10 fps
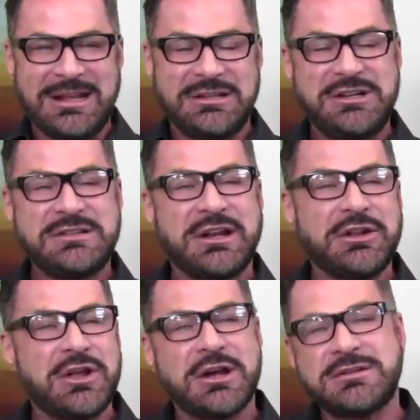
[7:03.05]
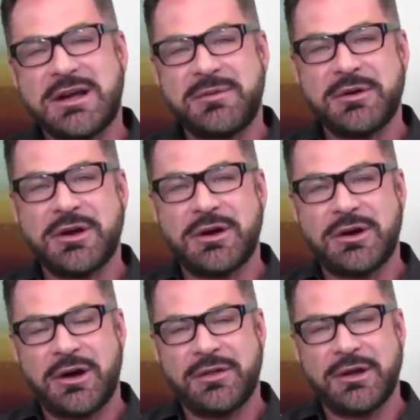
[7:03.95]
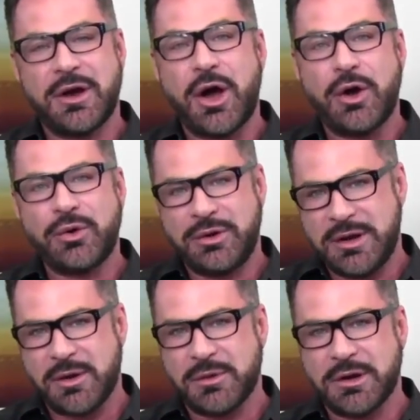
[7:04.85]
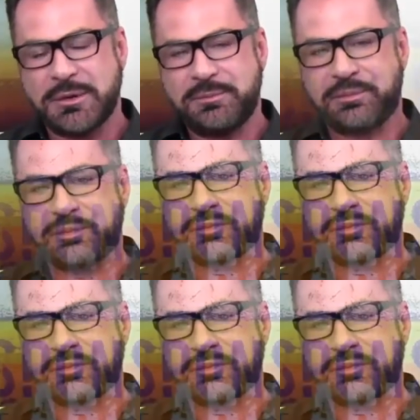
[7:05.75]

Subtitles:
And she said a long time ago on the OWN network,